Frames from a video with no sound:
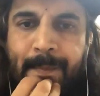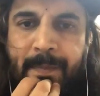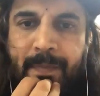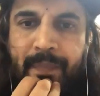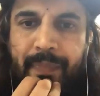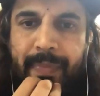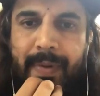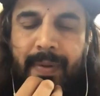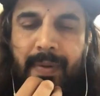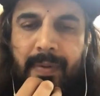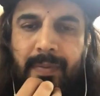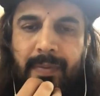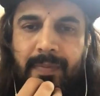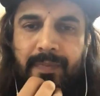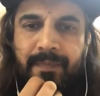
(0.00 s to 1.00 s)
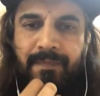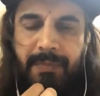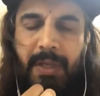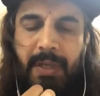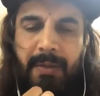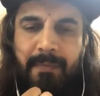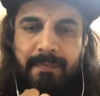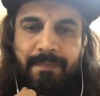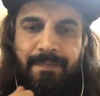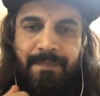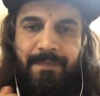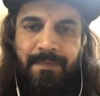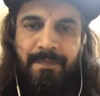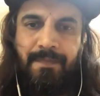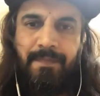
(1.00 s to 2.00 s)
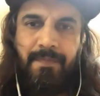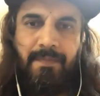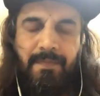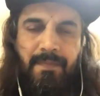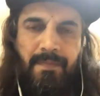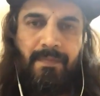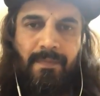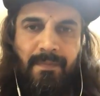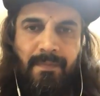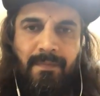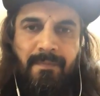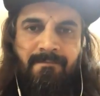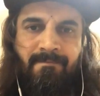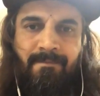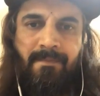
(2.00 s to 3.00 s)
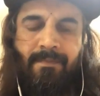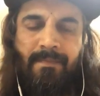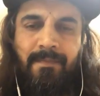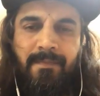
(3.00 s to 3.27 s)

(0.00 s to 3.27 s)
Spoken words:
Thanks, Ajay. Thanks, Doug,